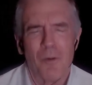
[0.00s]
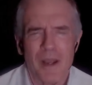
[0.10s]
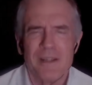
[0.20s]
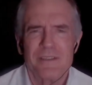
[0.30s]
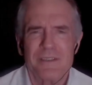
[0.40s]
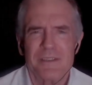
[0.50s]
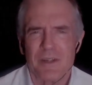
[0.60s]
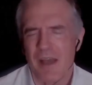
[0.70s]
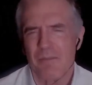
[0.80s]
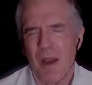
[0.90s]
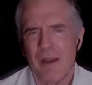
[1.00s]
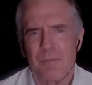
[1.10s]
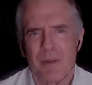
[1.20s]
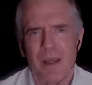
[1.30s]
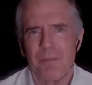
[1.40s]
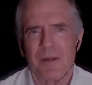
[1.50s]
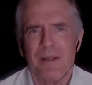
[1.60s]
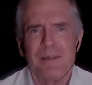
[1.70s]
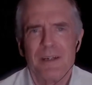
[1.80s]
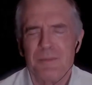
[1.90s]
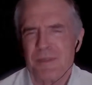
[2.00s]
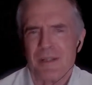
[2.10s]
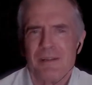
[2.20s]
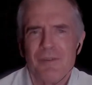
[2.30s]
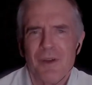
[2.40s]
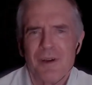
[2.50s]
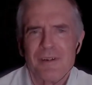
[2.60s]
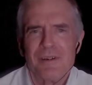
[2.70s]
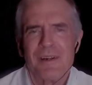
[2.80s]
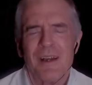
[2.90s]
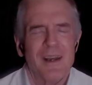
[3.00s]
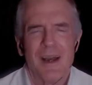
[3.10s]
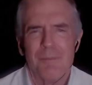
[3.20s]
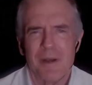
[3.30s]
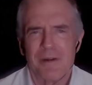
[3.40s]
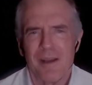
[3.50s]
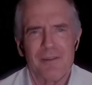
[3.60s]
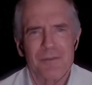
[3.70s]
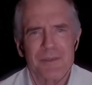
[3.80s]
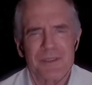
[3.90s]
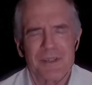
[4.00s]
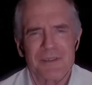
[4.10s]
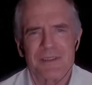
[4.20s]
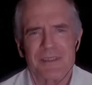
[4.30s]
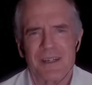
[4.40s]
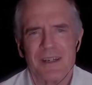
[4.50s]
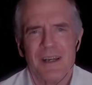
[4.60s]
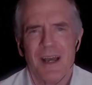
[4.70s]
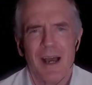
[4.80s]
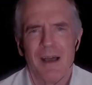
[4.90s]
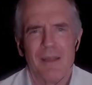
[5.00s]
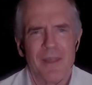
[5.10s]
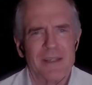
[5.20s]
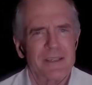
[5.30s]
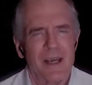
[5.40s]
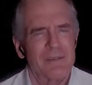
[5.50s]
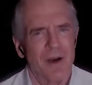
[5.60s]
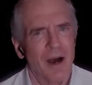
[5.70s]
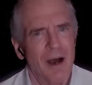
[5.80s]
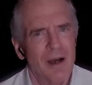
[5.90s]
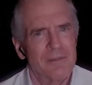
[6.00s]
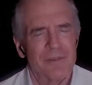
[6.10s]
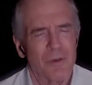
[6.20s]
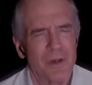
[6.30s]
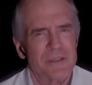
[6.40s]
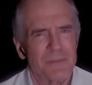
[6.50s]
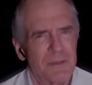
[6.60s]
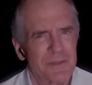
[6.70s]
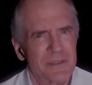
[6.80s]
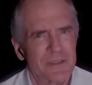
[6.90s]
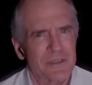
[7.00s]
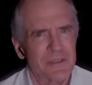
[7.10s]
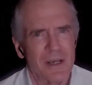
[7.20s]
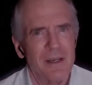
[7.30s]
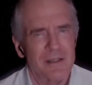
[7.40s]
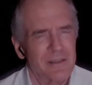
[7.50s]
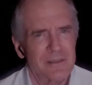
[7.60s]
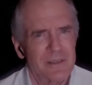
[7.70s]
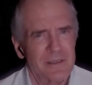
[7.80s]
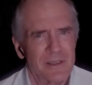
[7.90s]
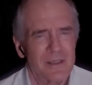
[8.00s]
Asians that have higher per capita incomes, they live longer, better health results? That's kind of odd for a white supremacist society, isn't it?